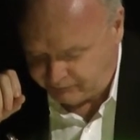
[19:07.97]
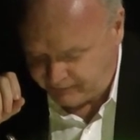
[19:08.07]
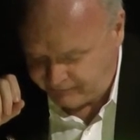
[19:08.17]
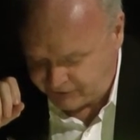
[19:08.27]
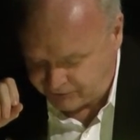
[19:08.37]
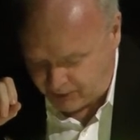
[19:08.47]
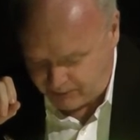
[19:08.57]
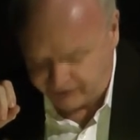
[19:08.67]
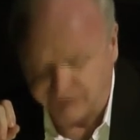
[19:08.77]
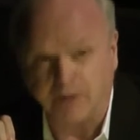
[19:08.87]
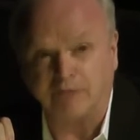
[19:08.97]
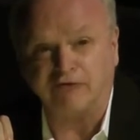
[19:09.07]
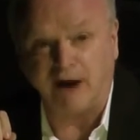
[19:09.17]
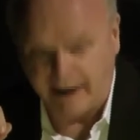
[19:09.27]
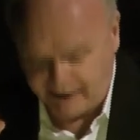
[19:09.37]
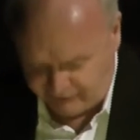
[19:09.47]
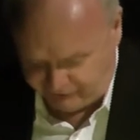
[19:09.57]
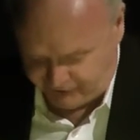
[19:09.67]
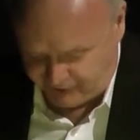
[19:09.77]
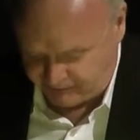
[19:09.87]
of privileged moments from a variety
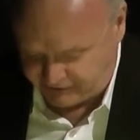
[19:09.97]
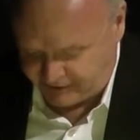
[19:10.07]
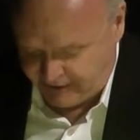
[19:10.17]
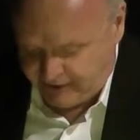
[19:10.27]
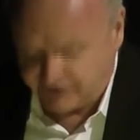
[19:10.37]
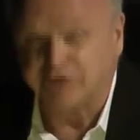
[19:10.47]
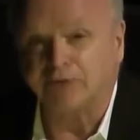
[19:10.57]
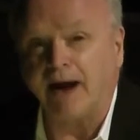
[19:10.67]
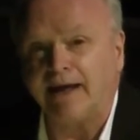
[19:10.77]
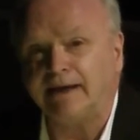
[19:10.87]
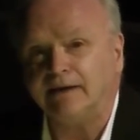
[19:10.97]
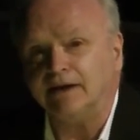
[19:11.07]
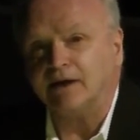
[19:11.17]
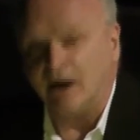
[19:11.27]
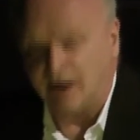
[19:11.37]
of films, strikingly